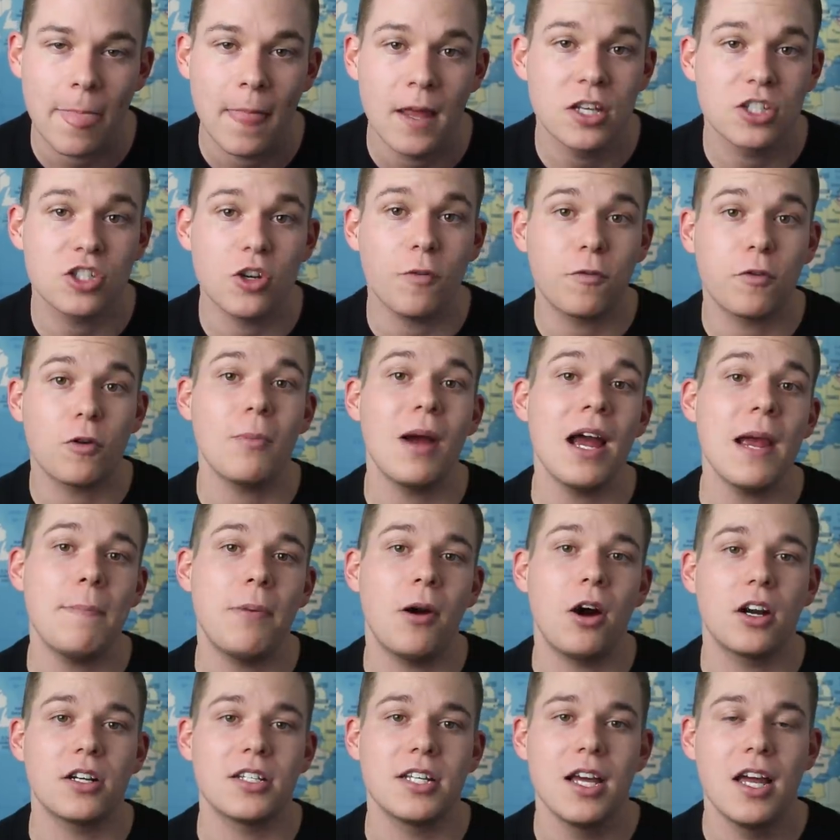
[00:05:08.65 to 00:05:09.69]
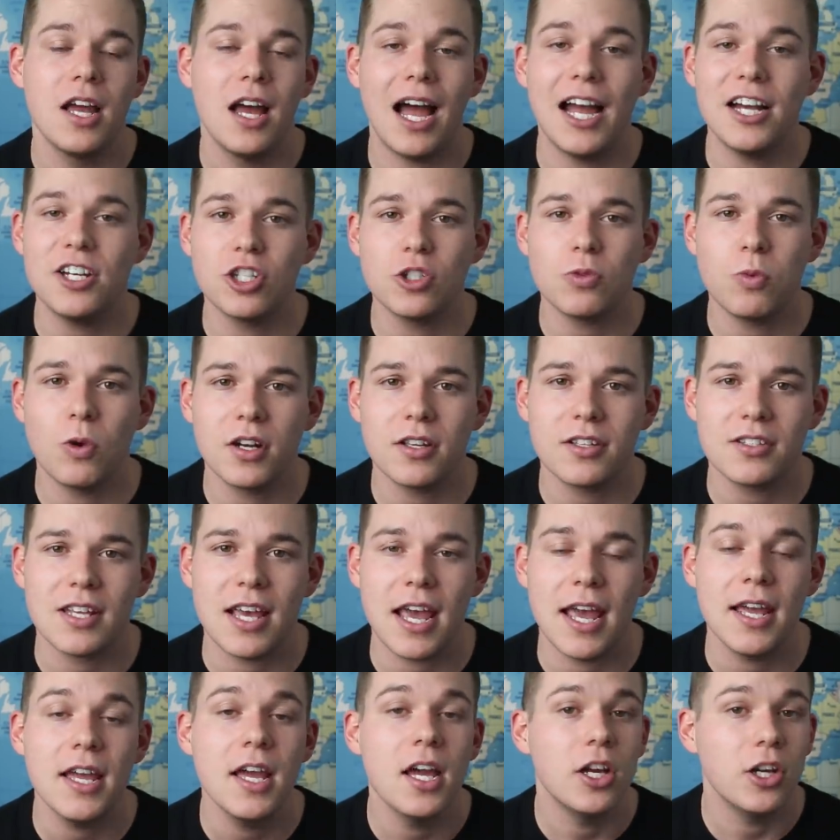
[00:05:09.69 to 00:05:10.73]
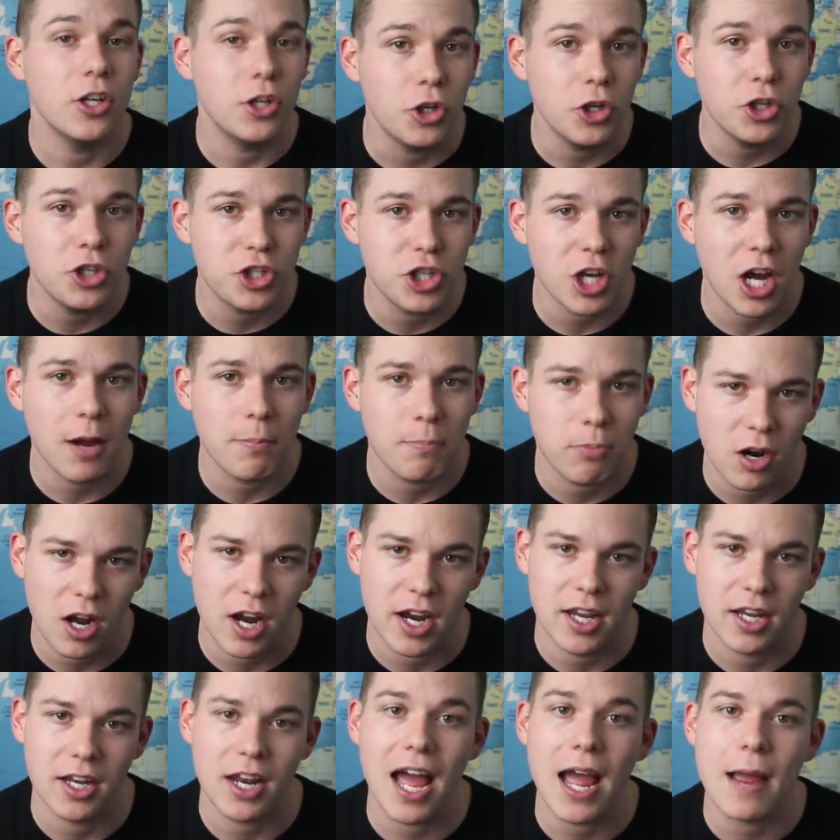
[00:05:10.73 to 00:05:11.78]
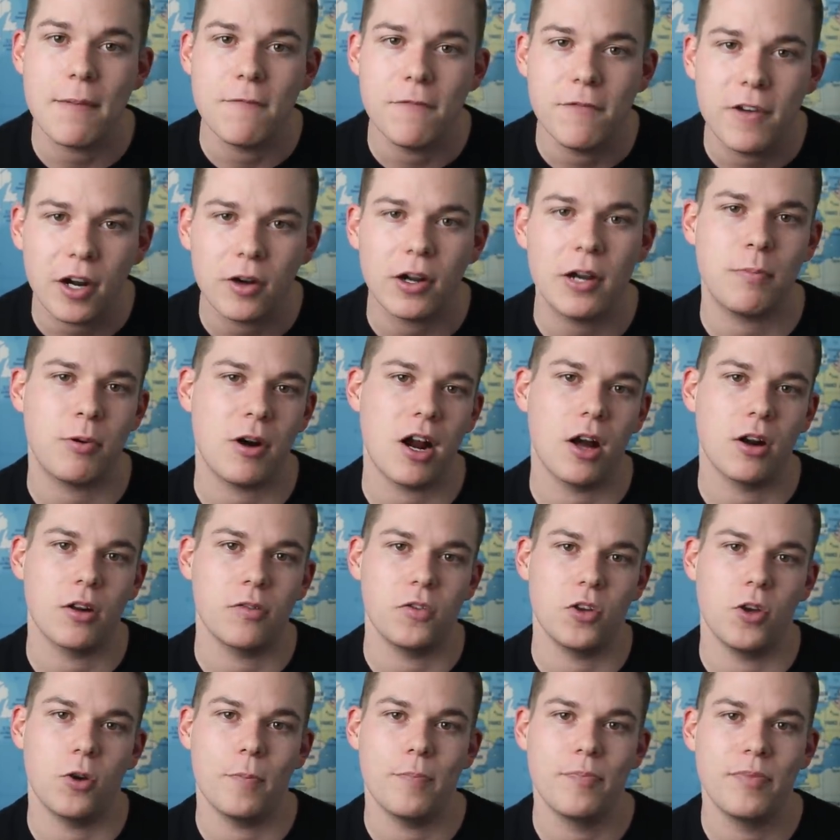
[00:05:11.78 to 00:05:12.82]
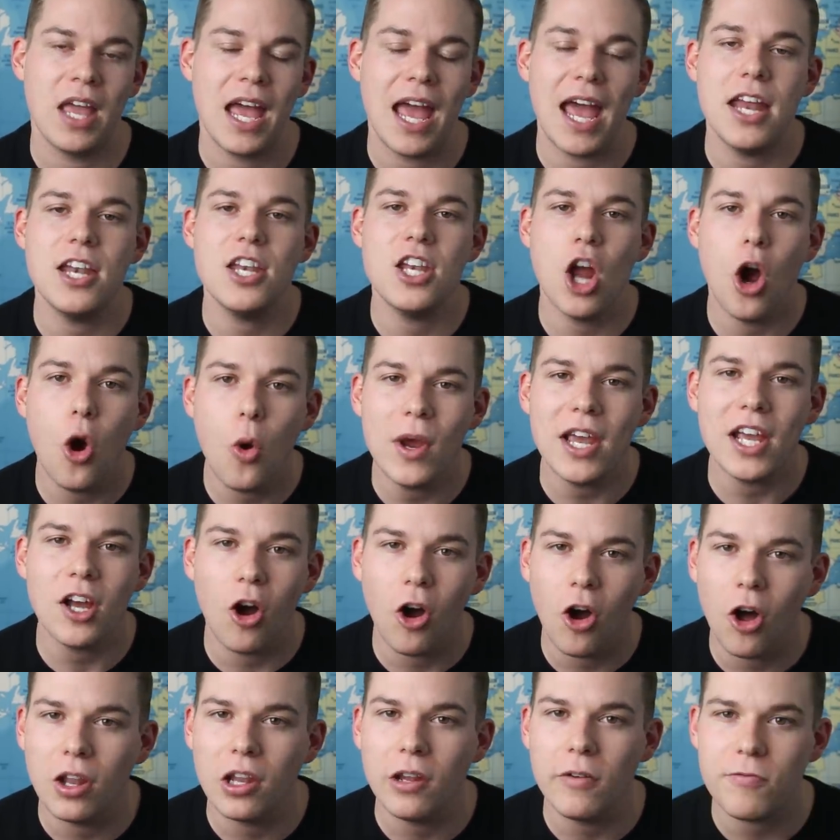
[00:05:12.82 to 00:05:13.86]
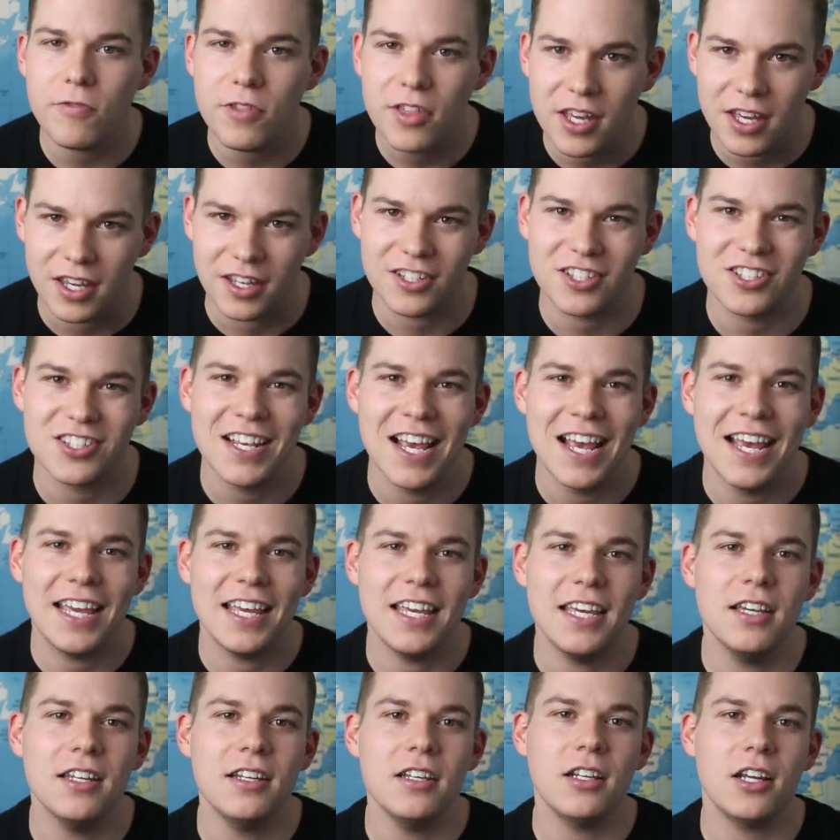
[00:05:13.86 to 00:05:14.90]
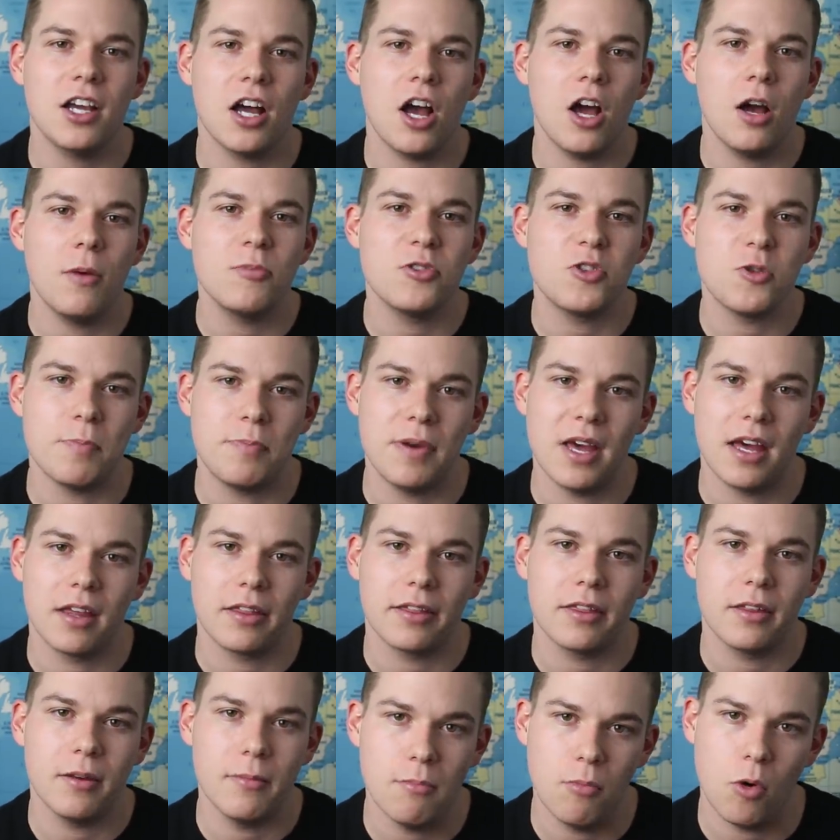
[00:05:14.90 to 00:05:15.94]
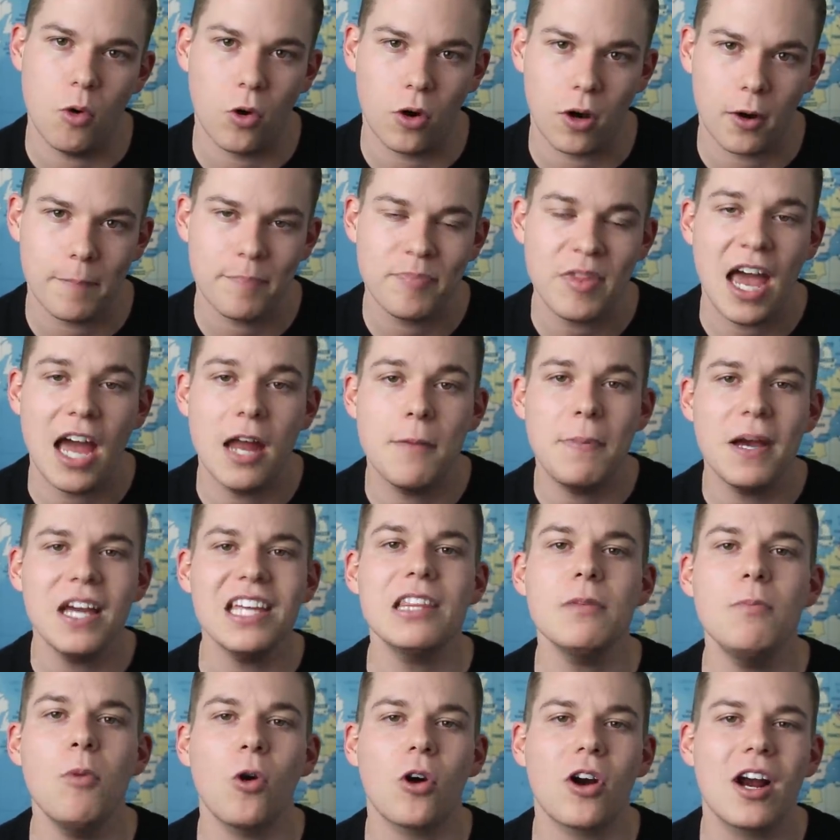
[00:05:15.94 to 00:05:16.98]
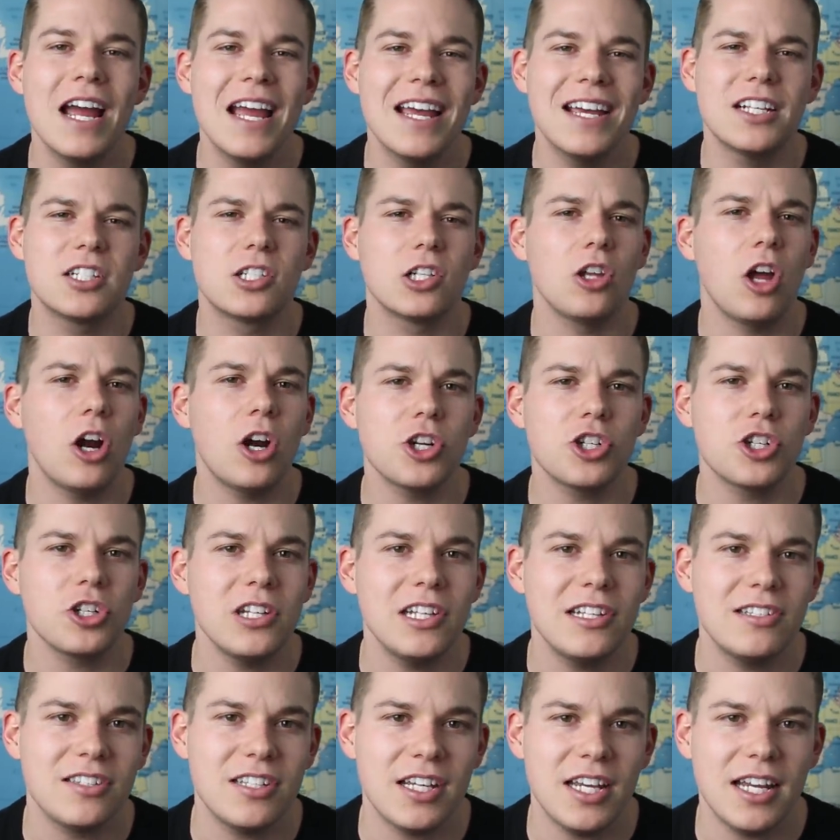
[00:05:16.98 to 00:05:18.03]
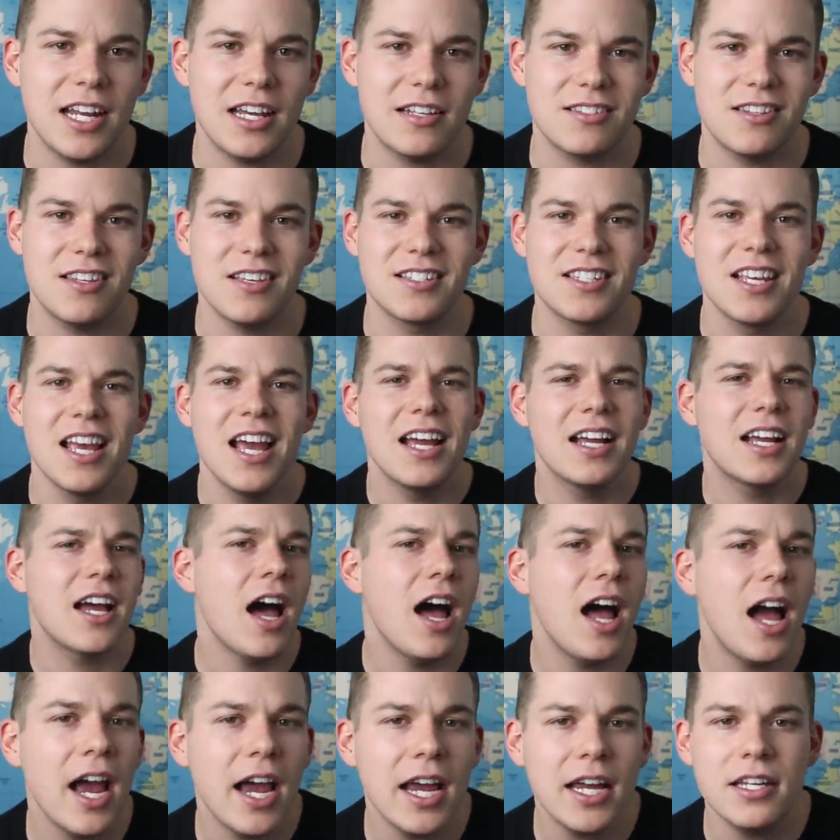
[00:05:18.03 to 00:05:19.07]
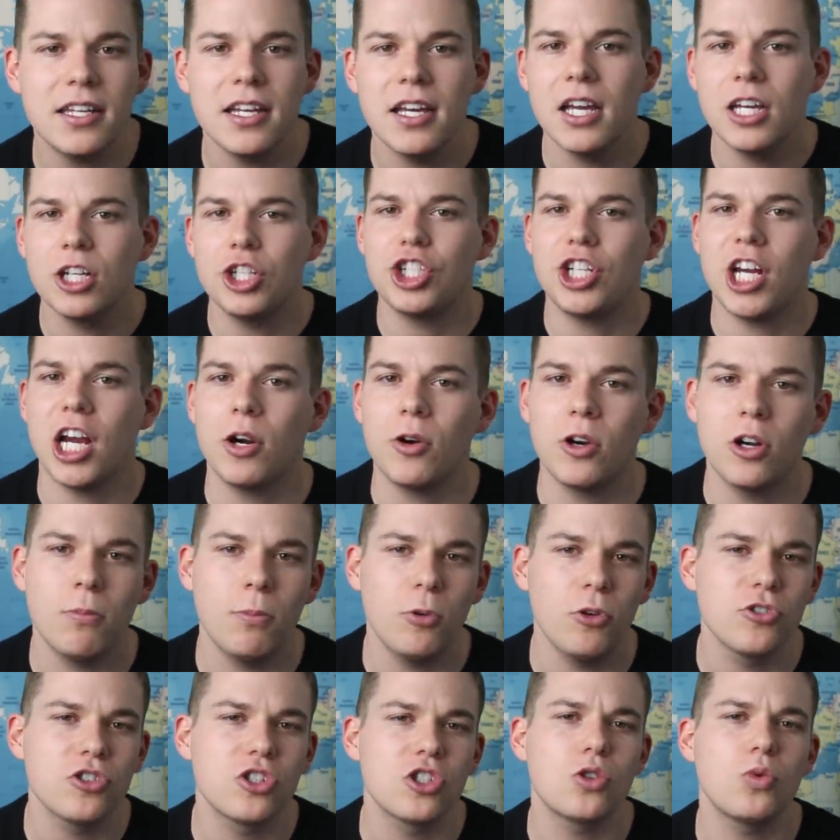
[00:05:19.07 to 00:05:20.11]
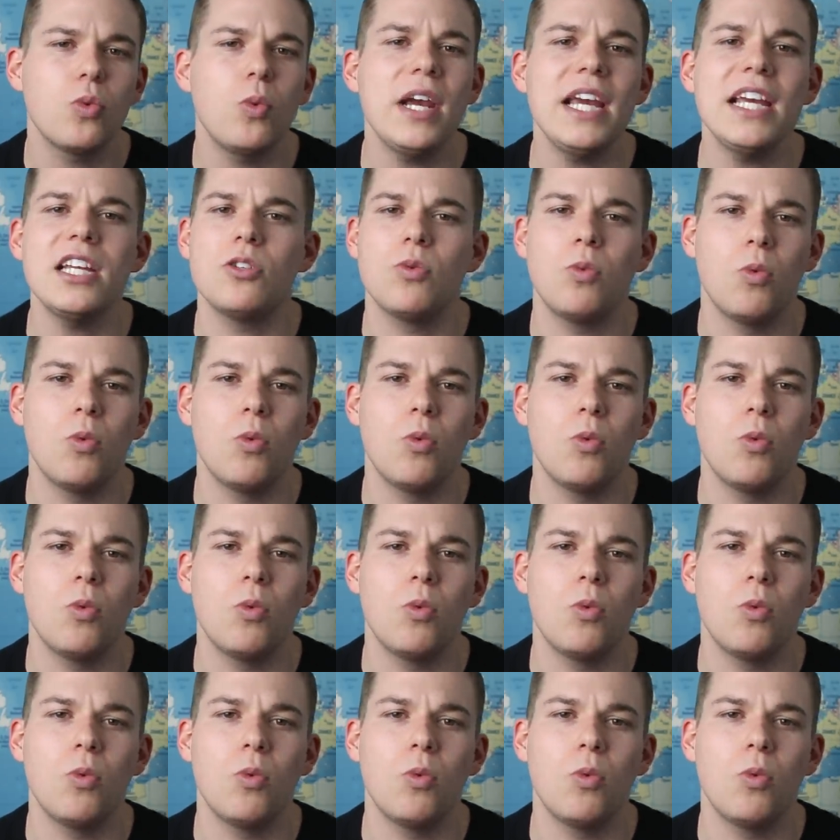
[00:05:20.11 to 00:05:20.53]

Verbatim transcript: So for my part, I just want to say, good job, Brian. I'm very proud of you. And knowing all of this, in comes Beth Moore. And Beth Moore is largely seen as this kind, charitable, sweet